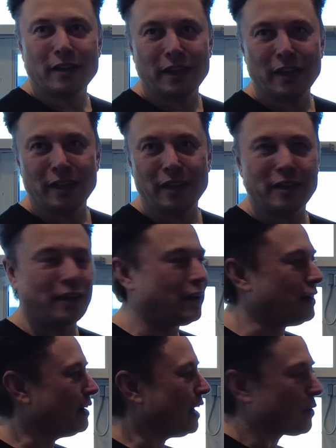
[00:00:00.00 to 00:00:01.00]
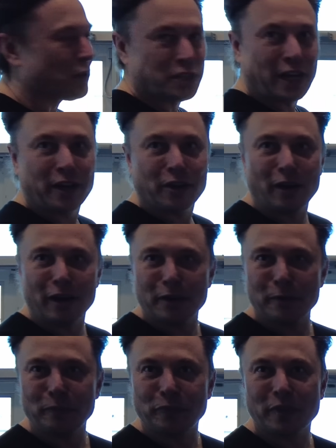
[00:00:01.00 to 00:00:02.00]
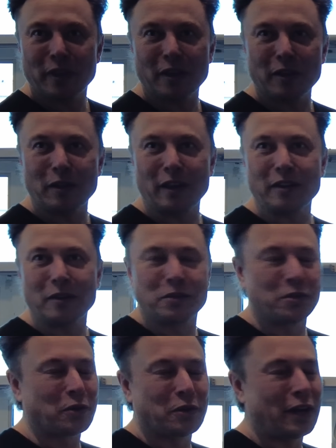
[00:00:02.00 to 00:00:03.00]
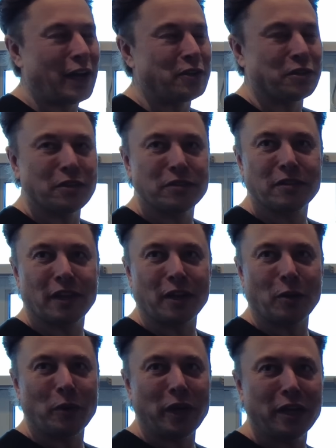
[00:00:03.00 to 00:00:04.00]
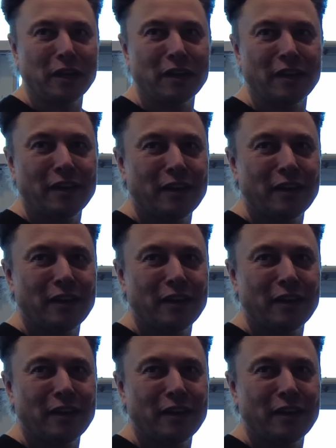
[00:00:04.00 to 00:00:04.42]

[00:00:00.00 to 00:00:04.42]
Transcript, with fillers: the uh, outer jacket on. It, it, took ages, like a week.